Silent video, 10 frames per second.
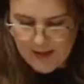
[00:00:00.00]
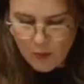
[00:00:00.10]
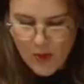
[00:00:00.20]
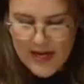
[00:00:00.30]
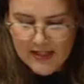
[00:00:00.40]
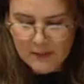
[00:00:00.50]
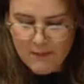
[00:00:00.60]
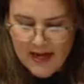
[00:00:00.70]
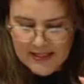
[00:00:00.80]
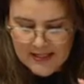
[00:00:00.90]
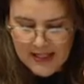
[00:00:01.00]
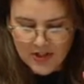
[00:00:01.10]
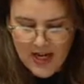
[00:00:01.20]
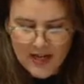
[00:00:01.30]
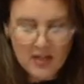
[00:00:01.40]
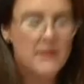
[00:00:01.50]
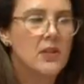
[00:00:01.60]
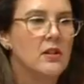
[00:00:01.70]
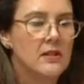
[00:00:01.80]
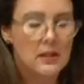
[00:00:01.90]
We expect such economic
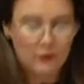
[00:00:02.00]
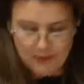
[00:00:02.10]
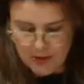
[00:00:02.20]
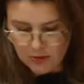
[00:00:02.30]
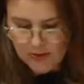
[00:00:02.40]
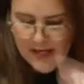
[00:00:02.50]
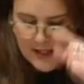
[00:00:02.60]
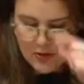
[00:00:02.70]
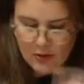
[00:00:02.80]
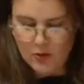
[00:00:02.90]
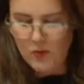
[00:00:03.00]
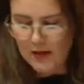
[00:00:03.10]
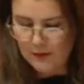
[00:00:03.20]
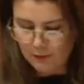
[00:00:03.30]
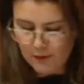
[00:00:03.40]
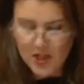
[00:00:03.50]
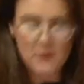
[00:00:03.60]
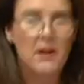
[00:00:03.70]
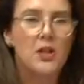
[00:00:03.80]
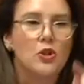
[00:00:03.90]
nonsense from the Greens, who dwell on the fringe,
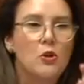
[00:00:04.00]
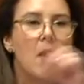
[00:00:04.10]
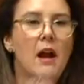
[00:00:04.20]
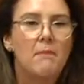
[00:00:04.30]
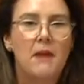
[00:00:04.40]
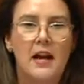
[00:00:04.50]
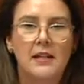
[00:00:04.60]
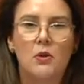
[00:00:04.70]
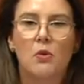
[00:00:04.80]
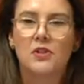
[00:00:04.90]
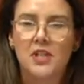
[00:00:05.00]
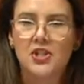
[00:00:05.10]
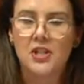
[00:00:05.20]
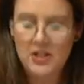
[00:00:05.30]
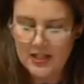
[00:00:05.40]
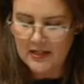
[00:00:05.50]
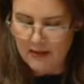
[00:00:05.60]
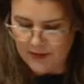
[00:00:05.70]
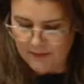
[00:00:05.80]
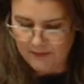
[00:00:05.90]
but you are a party auditioning to
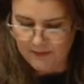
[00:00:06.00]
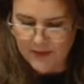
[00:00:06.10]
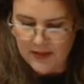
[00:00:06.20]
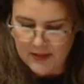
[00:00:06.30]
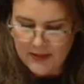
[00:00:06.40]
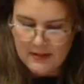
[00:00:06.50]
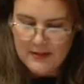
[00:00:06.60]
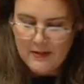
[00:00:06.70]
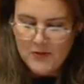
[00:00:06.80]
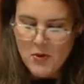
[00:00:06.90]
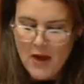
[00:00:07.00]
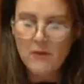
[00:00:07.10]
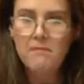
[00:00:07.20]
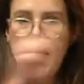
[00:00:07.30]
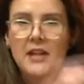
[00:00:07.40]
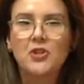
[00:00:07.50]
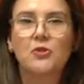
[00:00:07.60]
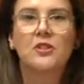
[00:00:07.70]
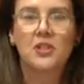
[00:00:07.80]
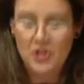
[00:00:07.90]
govern. You have abandoned your
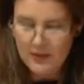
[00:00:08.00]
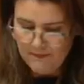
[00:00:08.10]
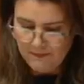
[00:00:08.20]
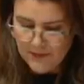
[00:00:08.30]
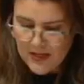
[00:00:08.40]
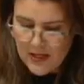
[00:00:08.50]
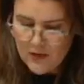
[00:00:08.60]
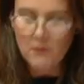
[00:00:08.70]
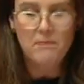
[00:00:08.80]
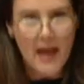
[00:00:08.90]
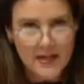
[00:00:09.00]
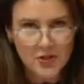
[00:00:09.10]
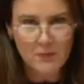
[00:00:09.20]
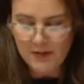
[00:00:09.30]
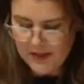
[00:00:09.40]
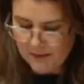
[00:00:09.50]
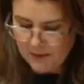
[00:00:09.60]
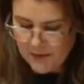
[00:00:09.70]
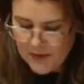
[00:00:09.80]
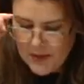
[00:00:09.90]
tradition, you have abandoned your
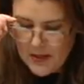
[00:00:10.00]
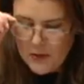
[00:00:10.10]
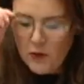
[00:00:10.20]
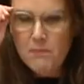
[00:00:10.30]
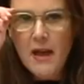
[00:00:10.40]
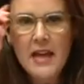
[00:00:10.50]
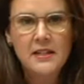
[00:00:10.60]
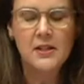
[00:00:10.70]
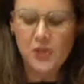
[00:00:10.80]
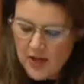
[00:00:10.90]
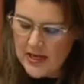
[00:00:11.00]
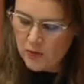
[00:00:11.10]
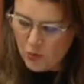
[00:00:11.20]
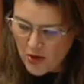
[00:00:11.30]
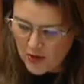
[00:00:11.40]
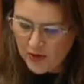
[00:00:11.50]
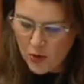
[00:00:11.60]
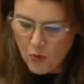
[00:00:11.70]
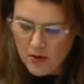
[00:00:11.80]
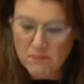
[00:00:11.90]
principles, you've abandoned Australian workers who
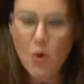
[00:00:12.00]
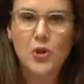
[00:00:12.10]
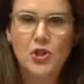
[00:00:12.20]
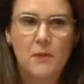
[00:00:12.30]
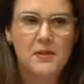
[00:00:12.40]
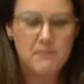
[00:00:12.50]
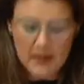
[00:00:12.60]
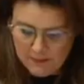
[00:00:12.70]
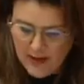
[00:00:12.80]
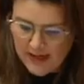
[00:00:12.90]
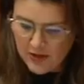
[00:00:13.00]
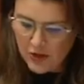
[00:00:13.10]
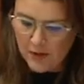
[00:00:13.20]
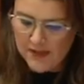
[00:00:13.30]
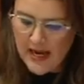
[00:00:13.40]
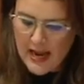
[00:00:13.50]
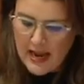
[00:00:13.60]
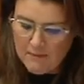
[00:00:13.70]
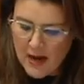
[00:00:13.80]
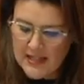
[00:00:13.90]
want more jobs and better paid jobs,
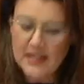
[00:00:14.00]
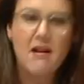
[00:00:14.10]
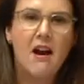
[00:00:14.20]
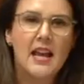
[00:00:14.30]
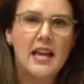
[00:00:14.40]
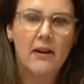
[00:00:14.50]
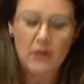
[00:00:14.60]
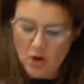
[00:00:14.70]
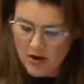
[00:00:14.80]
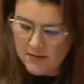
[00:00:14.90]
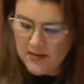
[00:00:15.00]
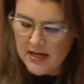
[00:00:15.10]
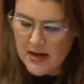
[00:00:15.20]
and by denying our economy